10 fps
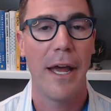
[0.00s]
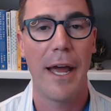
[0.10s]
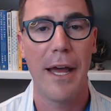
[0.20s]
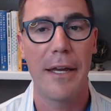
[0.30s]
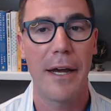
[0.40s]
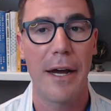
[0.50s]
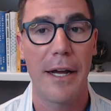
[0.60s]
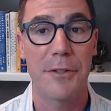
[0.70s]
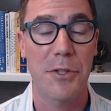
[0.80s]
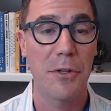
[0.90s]
And, uh,
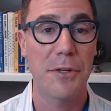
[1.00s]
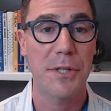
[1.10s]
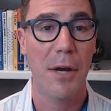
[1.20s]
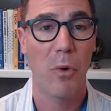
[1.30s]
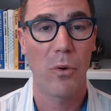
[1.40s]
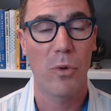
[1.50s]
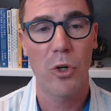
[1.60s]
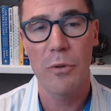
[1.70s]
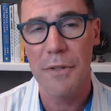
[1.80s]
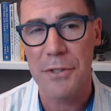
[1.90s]
and so you say, well,
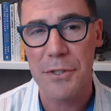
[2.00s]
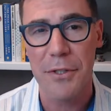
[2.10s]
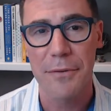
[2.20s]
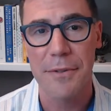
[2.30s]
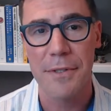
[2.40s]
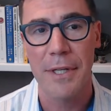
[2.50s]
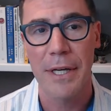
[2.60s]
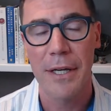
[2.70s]
who are the students